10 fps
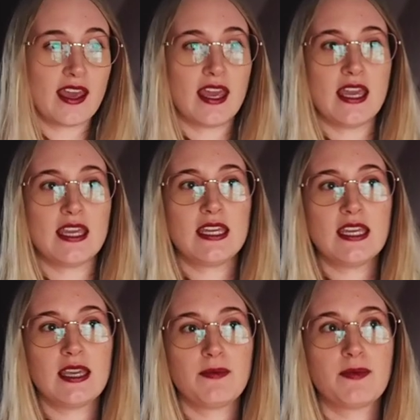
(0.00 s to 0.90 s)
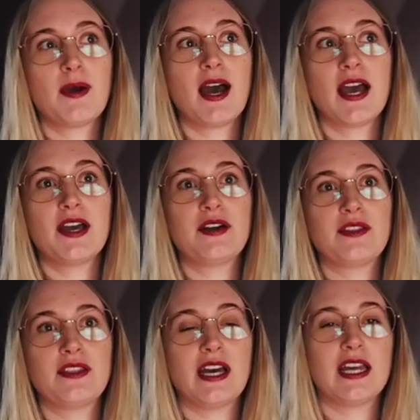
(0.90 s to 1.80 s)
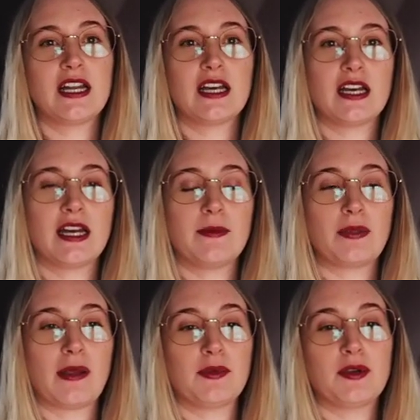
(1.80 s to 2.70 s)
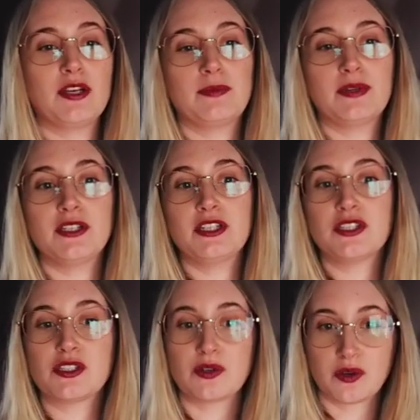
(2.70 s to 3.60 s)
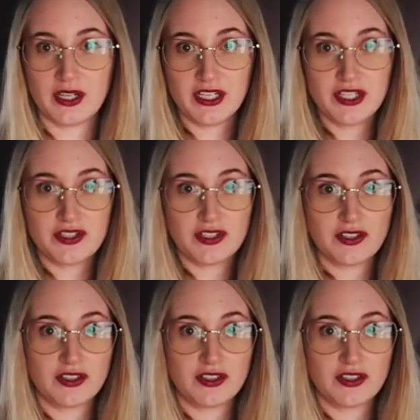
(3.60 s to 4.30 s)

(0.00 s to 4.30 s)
a keep pile that I'm probably going to put into storage